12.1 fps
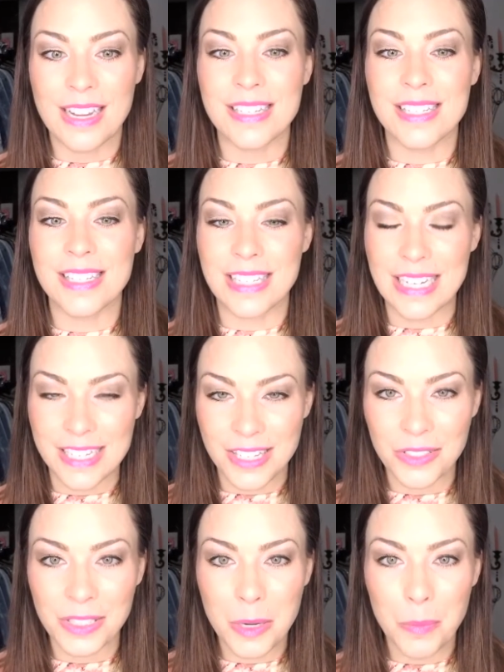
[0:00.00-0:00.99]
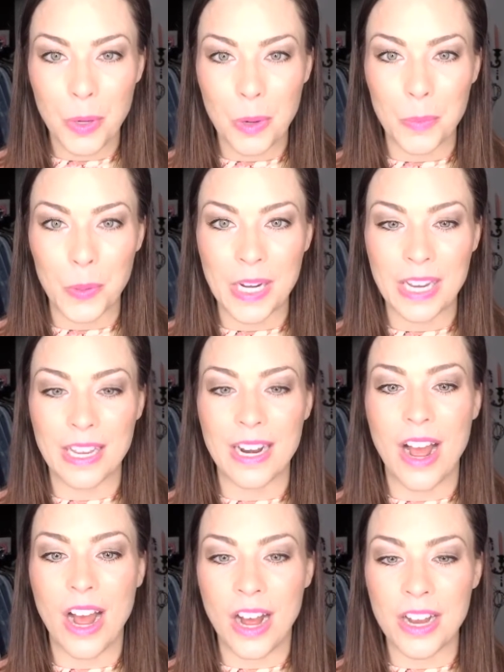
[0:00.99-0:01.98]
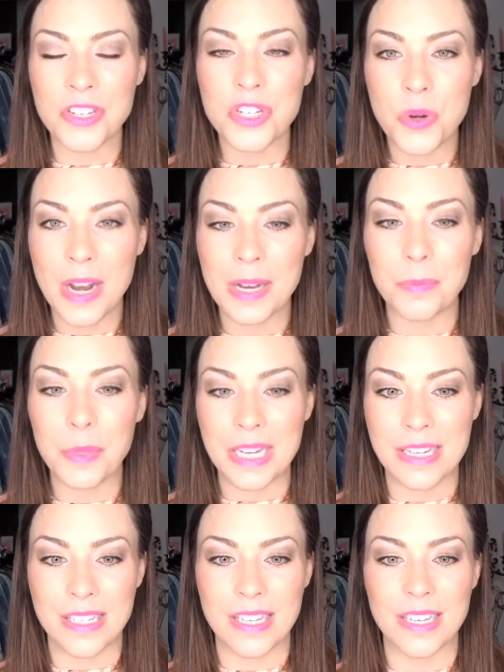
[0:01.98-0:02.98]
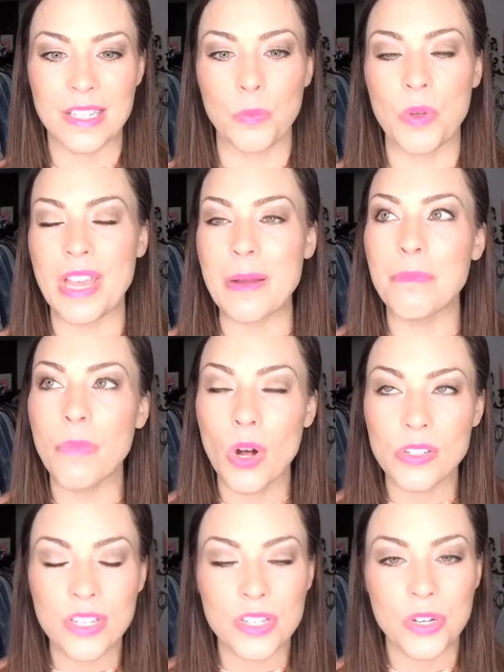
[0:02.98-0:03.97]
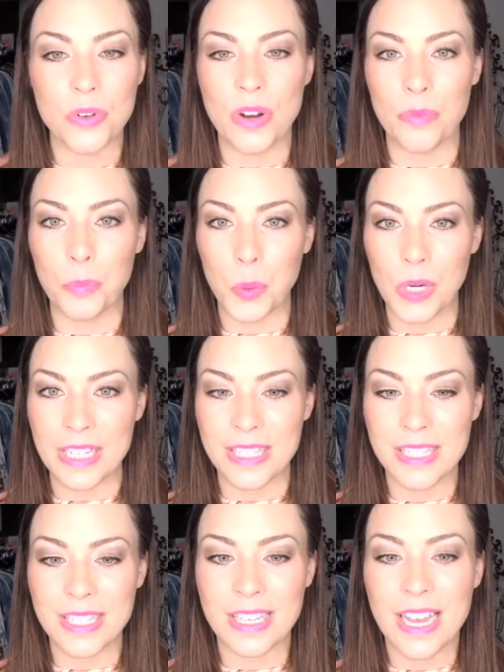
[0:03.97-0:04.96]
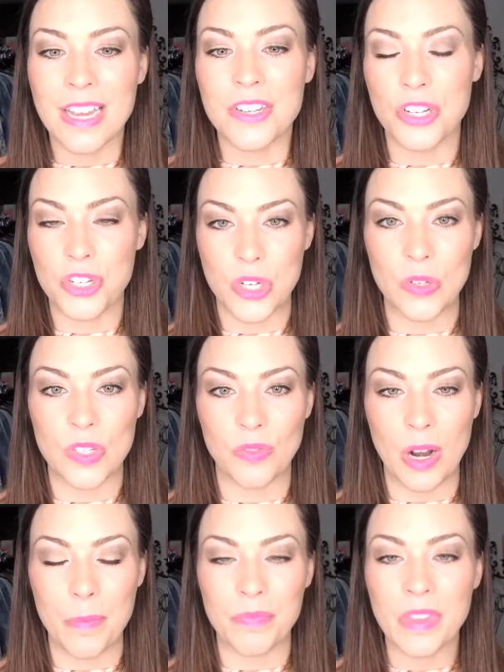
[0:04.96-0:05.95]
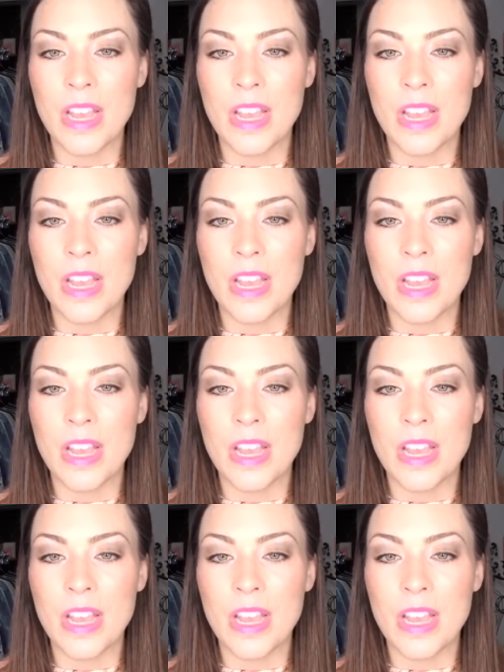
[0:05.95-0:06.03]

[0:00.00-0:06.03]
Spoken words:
Seasonally appropriate, on-trend pieces with a multitude of prints to choose from.